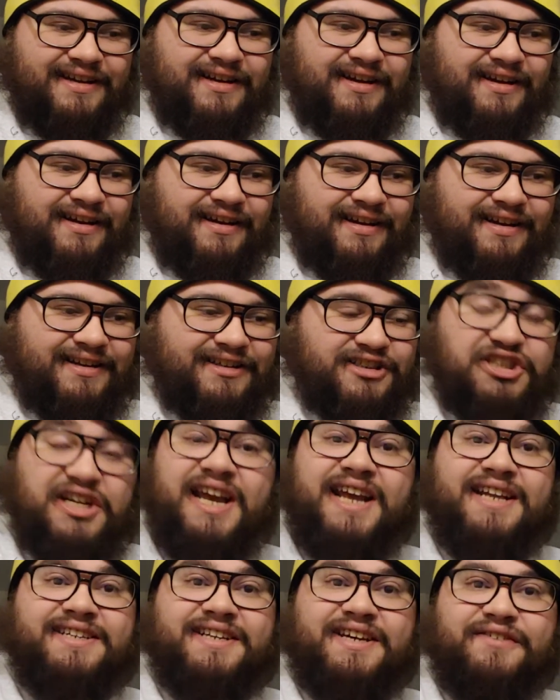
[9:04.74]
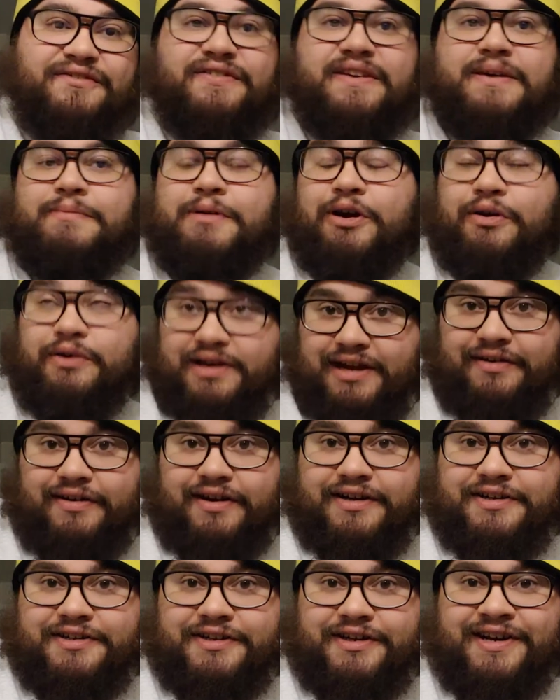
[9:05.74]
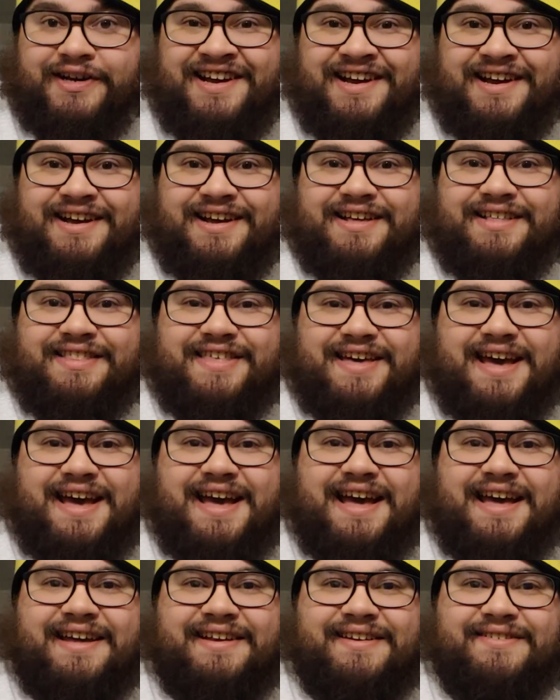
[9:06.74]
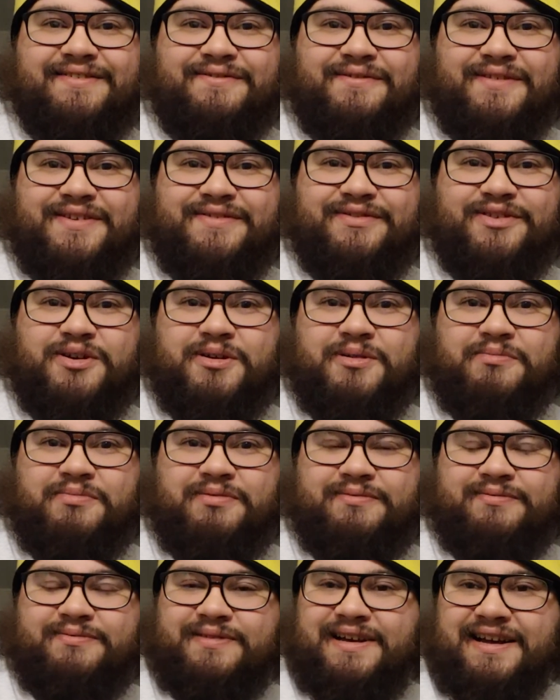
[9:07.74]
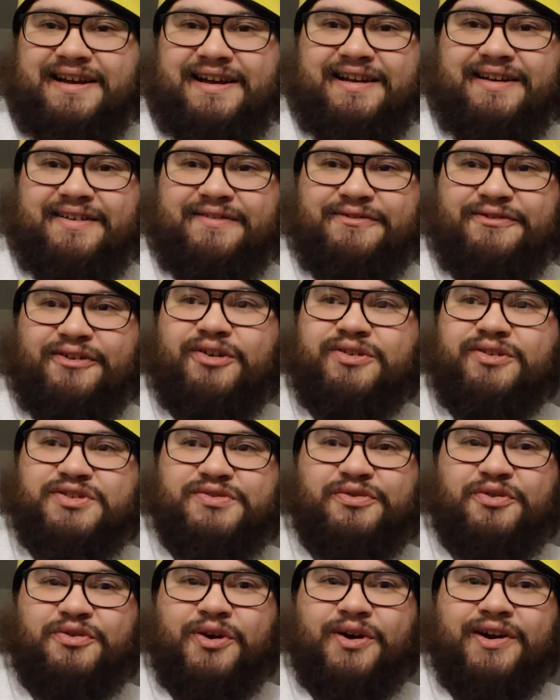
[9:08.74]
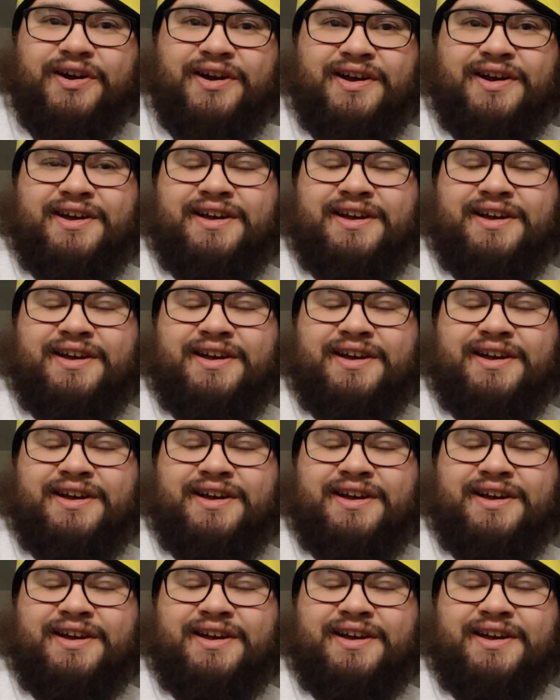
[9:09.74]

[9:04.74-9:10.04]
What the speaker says: enchanting female character that Reverb falls for,